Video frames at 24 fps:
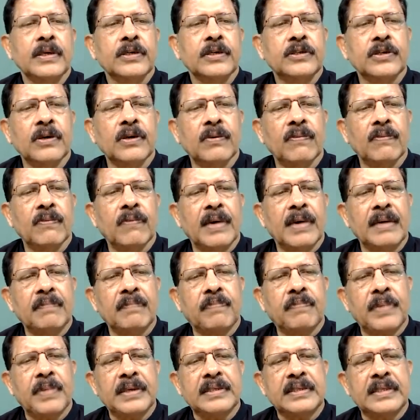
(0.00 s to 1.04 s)
So
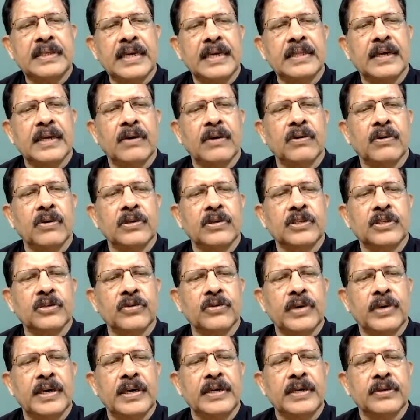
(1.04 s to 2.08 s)
1 plus I the whole
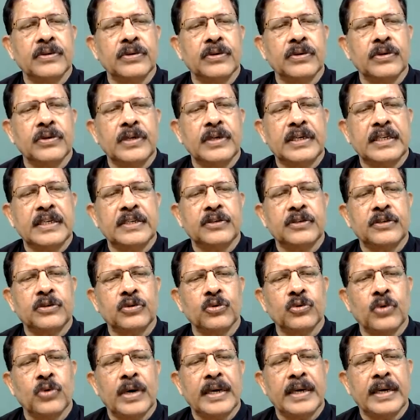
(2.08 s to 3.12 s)
squared, you know it is
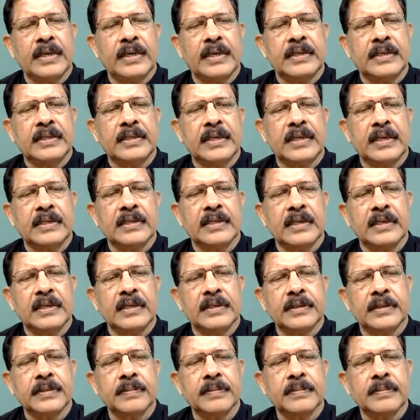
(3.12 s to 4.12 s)
2I. It is the result.